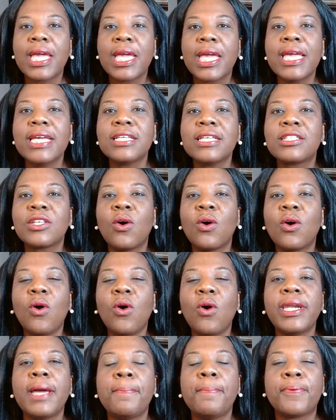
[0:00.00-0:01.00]
is
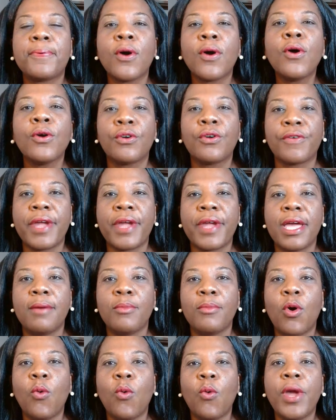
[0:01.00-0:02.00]
on a
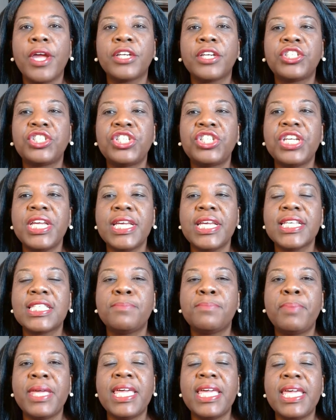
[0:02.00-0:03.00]
program where she
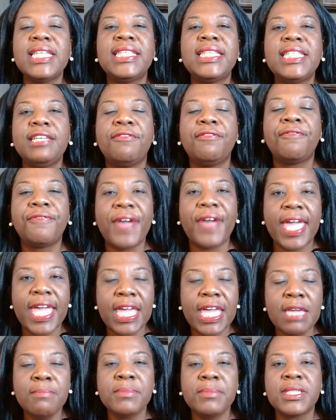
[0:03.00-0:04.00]
is being
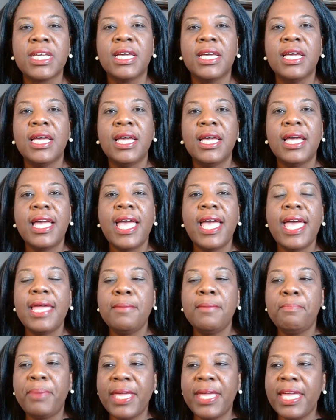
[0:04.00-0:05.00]
defamed
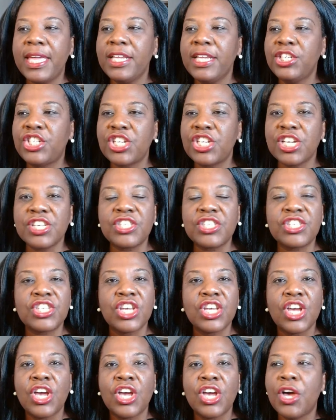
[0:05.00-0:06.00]
and being
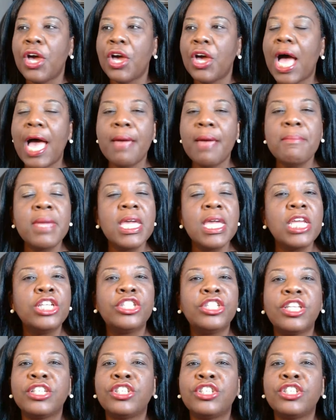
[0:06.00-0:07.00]
just, I
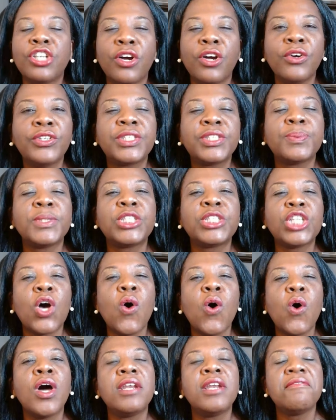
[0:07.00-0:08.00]
mean, the jokes was
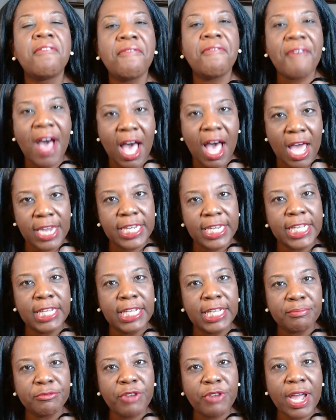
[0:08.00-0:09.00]
on
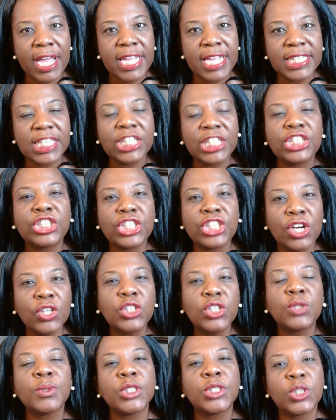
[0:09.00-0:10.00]
Fani, right? The
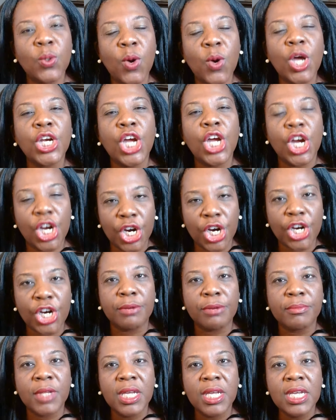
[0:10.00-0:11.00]
jokes was on
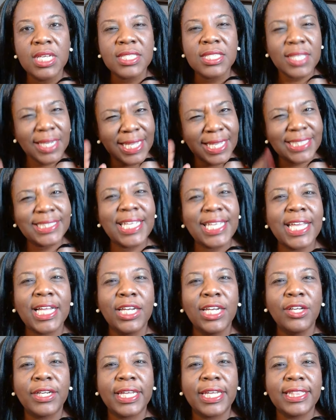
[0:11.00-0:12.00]
her. So let's take
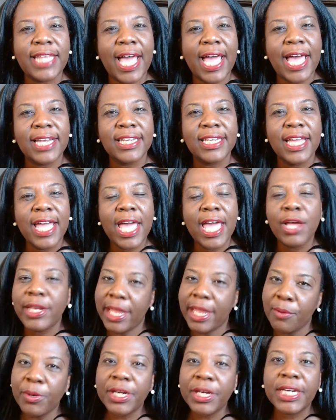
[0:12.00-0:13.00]
a look at that. And
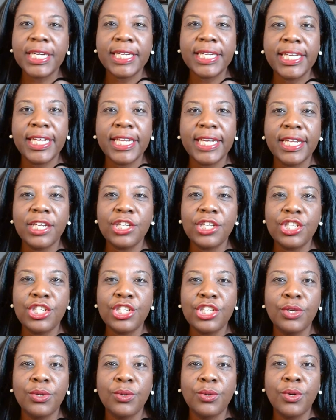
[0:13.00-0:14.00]
then we're going to get
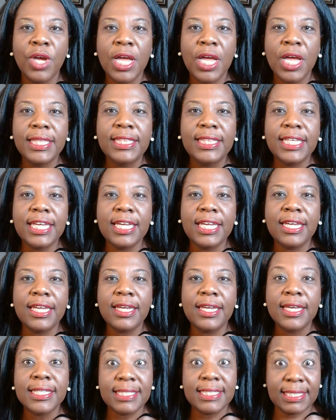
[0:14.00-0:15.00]
into
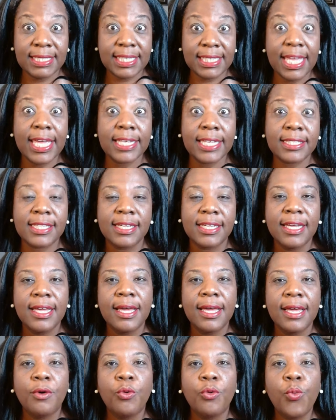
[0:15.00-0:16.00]
the skit
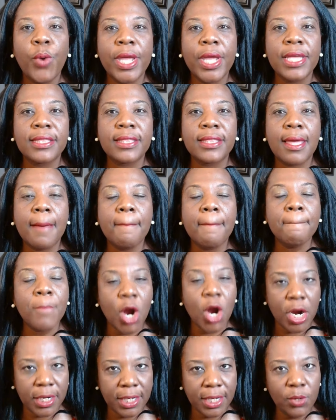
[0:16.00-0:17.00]
with
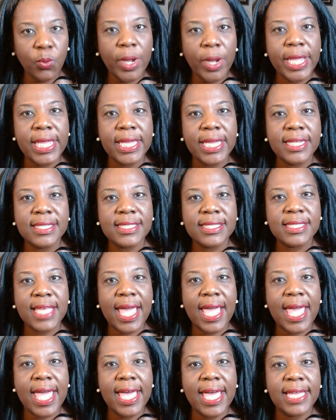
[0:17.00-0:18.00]
Marlon Wayans
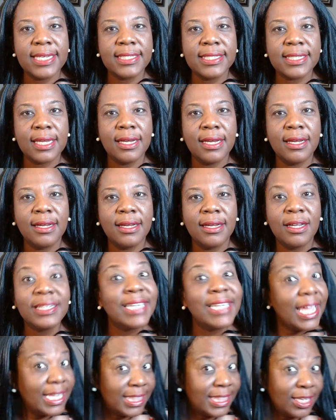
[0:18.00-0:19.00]
and
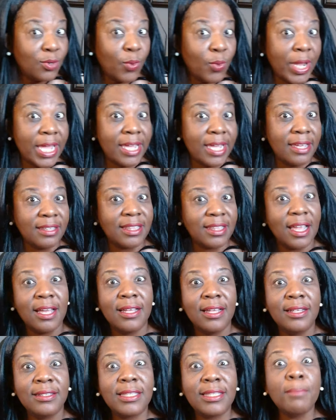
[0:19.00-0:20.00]
Nathan Wade,
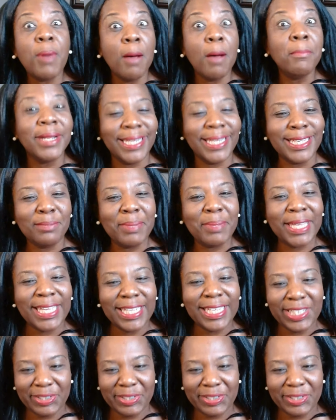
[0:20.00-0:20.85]
the bumbling bee.